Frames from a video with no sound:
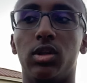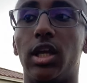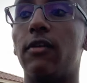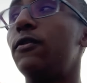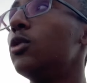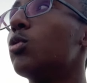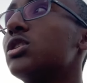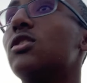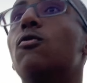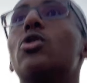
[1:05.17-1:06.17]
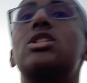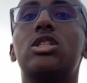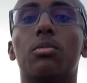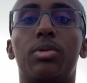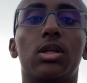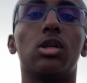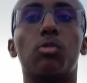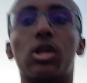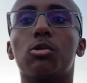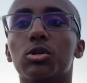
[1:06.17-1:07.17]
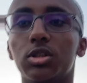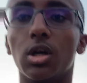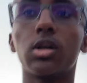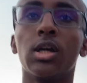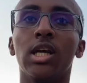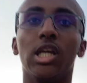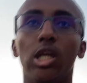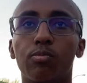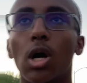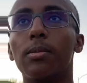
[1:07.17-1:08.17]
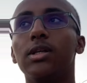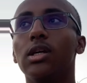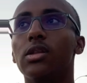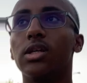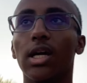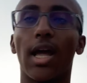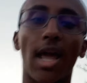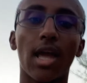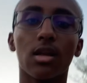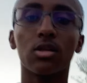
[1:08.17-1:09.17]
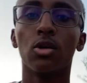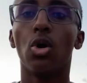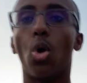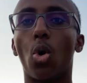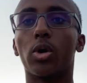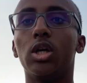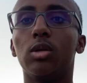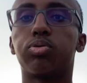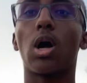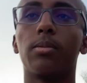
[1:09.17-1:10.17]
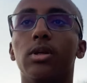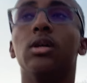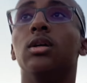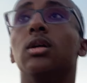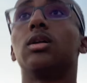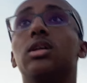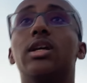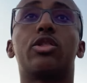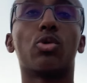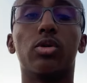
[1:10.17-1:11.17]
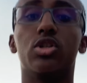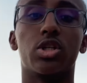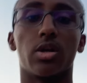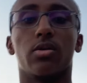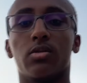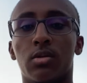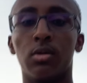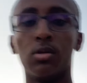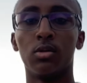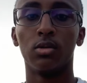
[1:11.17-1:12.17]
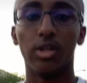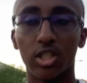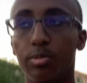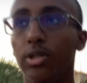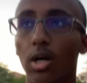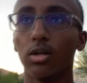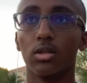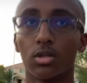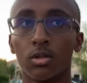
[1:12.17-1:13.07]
If he was to voice his opinion when he was young, he'd probably either get hanged or he'd probably get thrown in jail. Let's be honest.